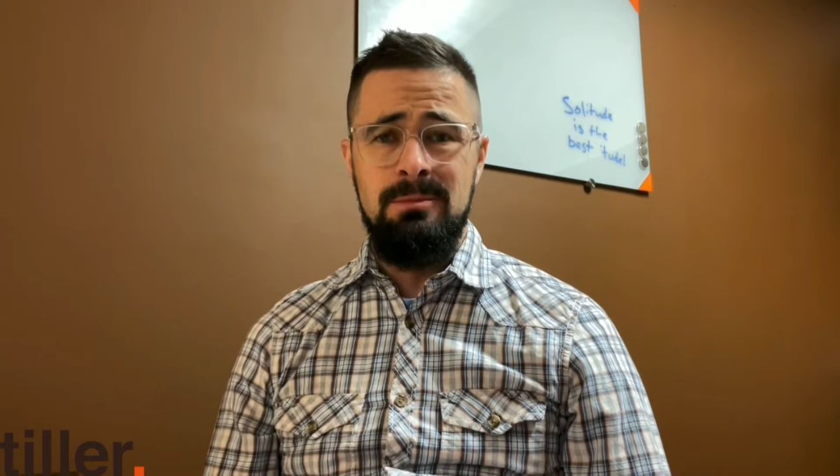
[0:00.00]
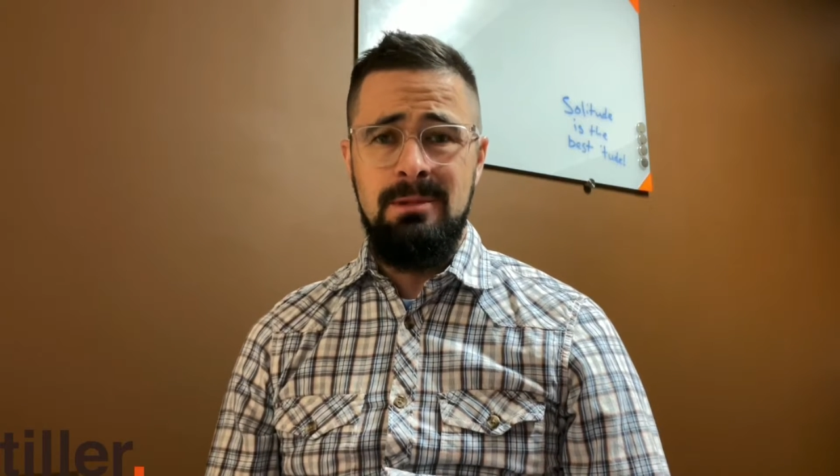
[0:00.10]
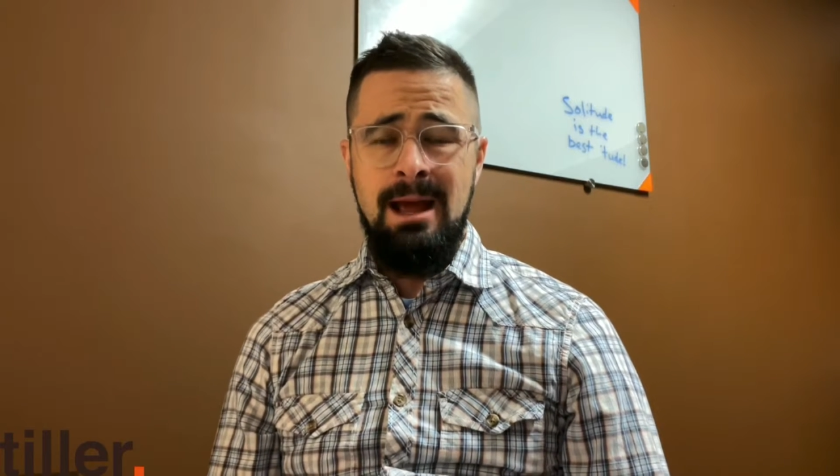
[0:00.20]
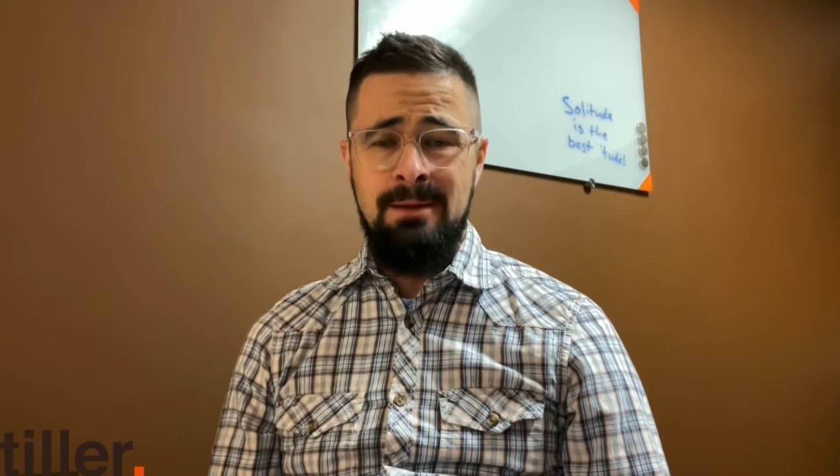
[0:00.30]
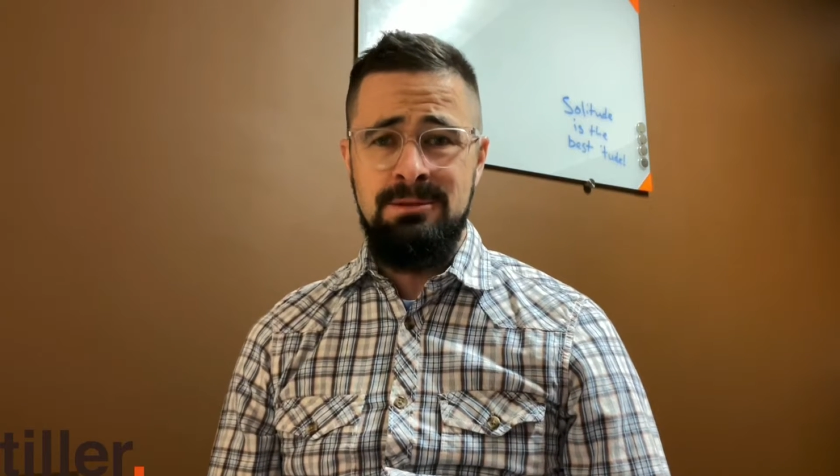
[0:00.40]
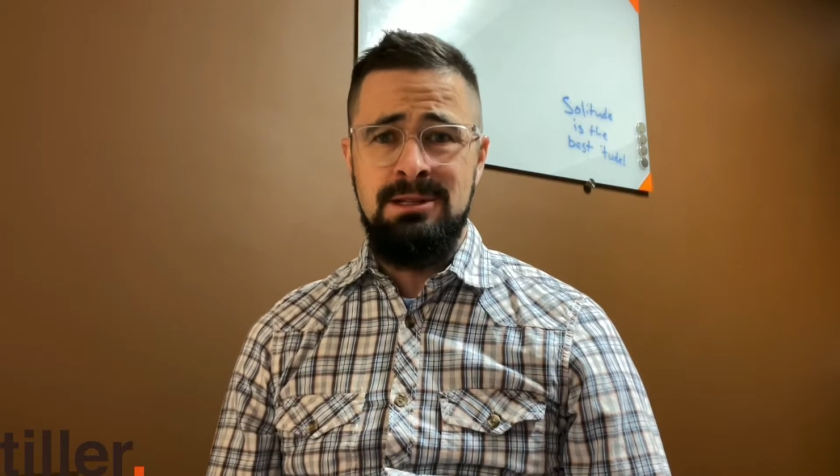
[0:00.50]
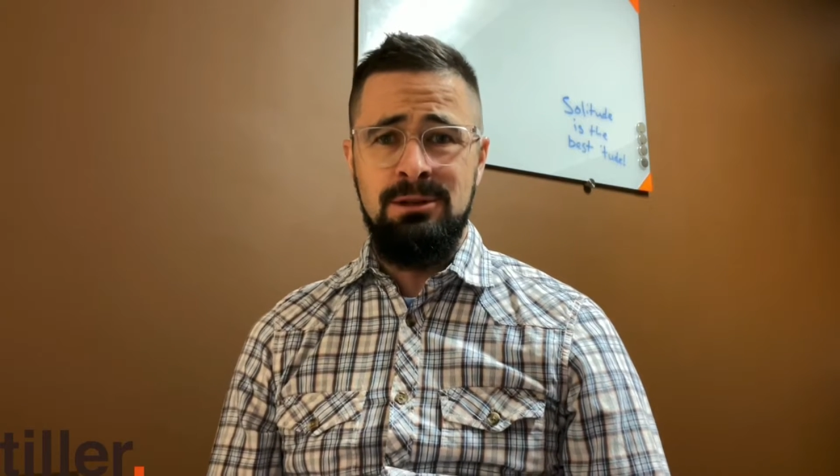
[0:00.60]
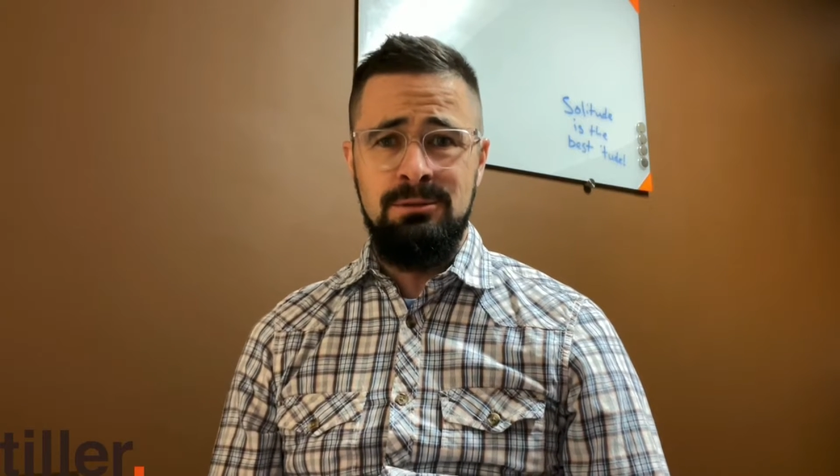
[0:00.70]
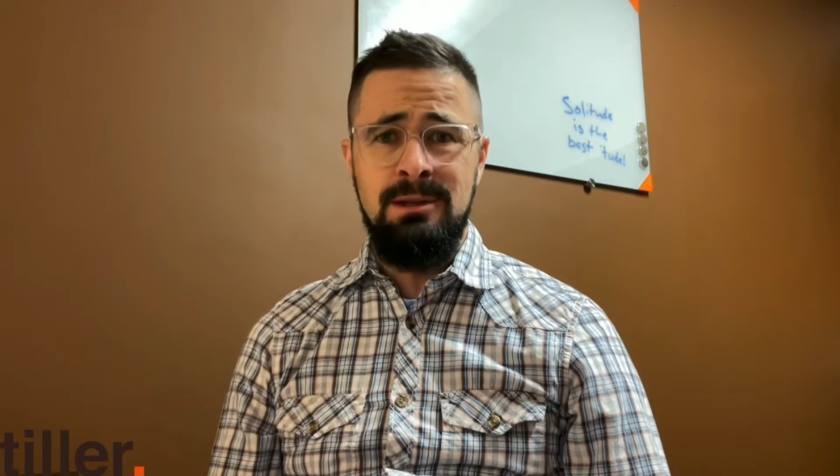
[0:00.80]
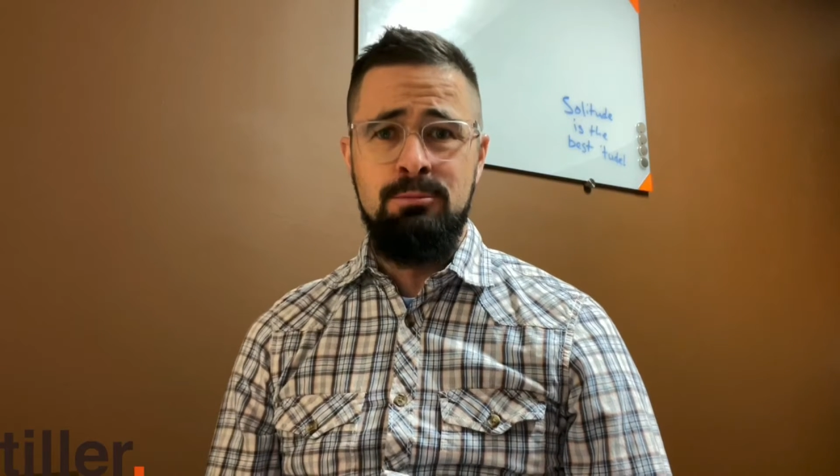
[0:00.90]

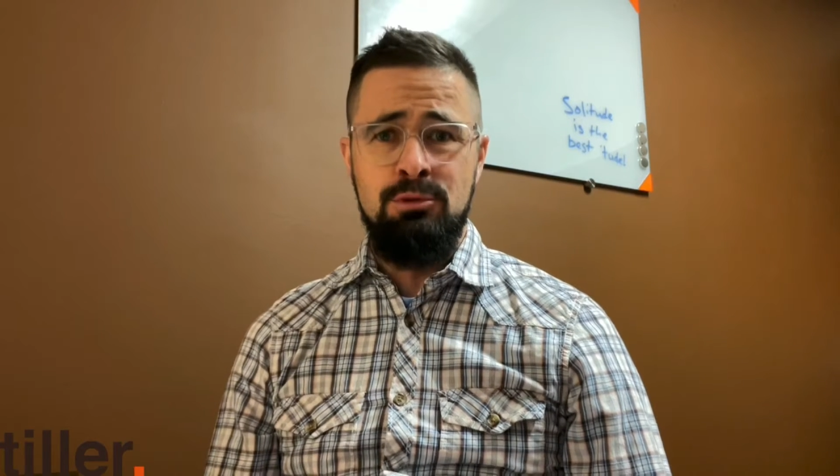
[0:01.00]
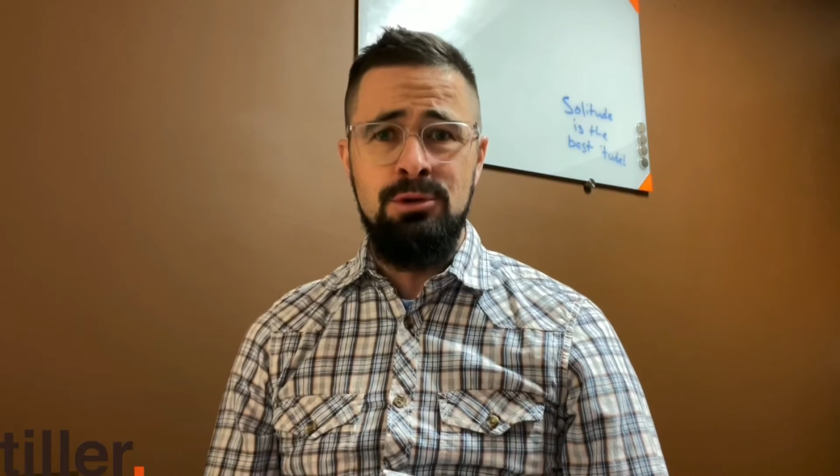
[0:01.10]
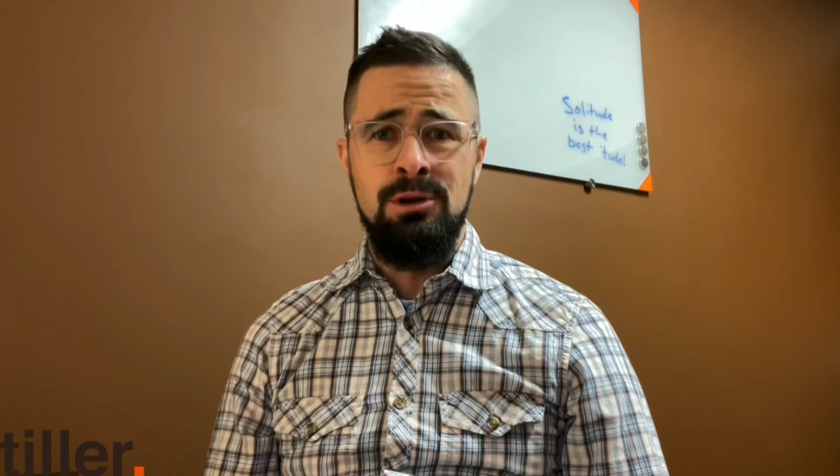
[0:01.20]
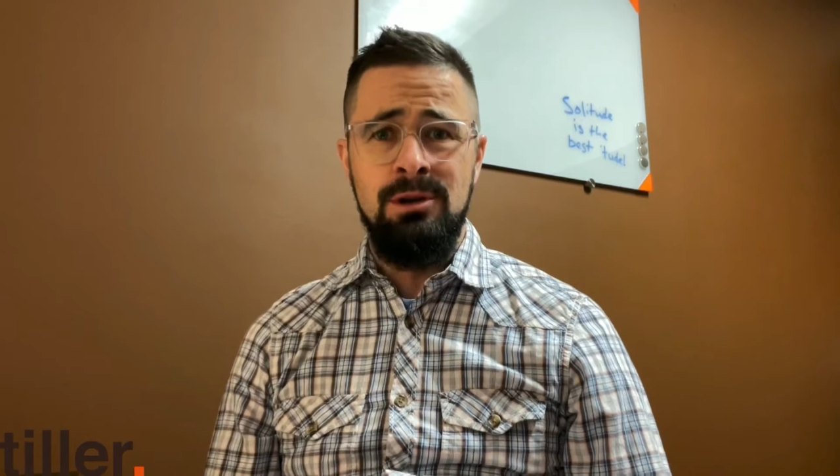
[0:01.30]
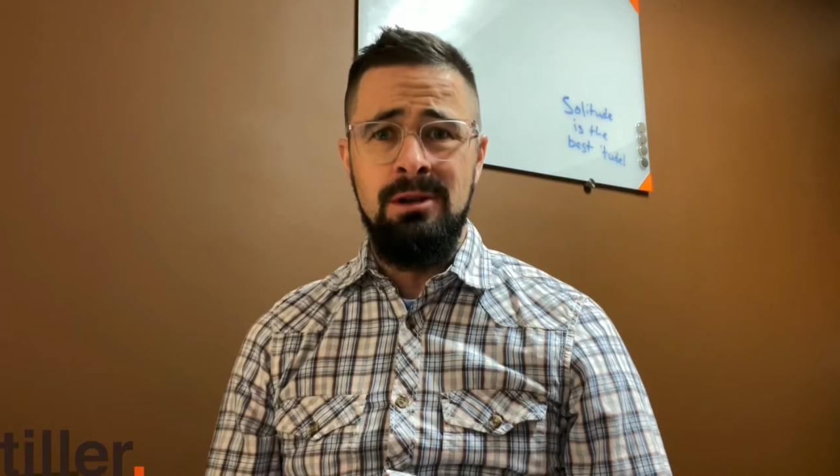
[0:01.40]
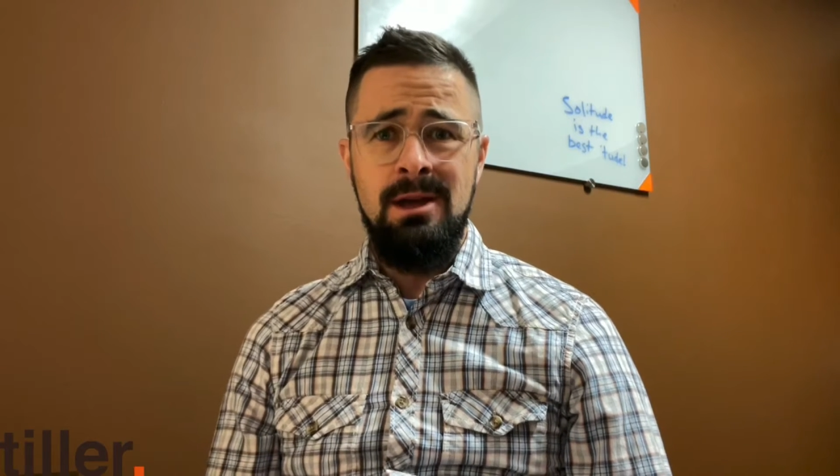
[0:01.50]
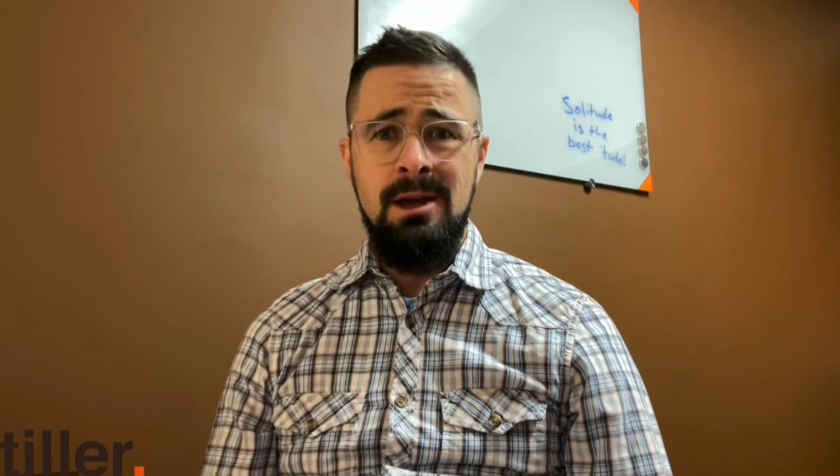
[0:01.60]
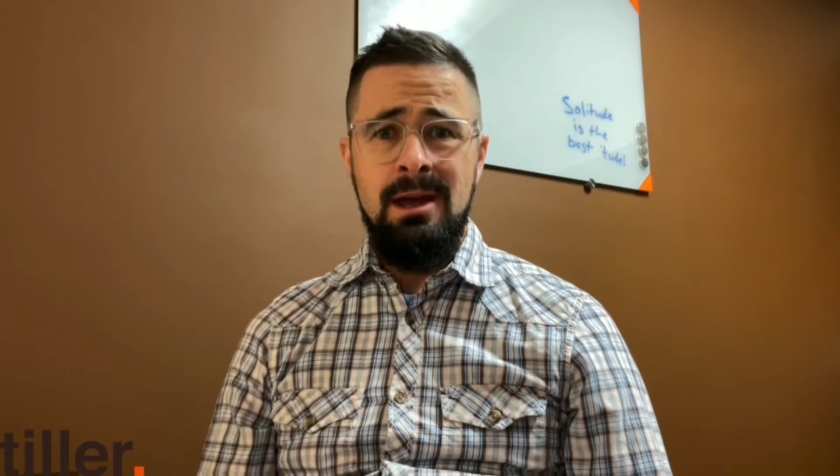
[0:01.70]
absolutely brutal.